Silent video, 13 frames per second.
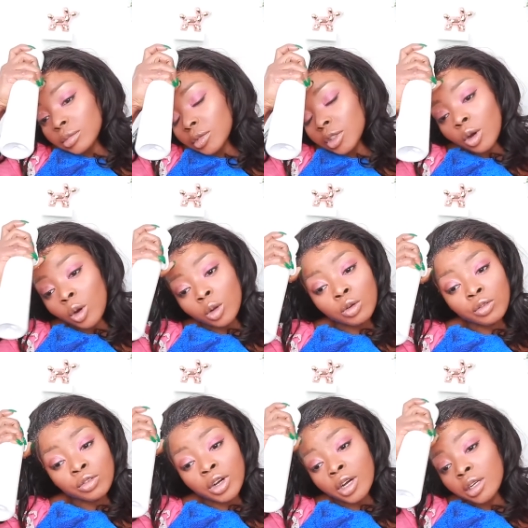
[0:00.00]
all
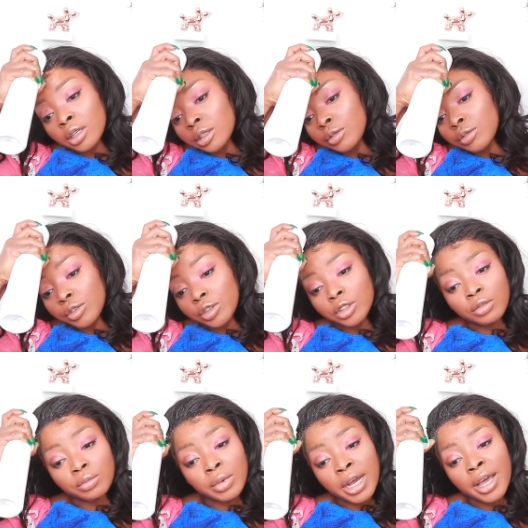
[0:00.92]
over the front
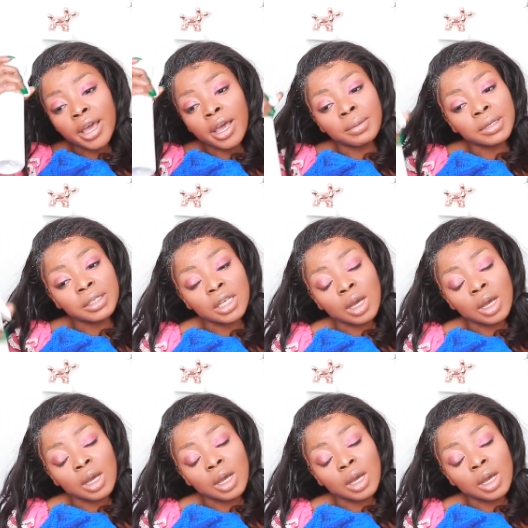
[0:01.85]
of my hair because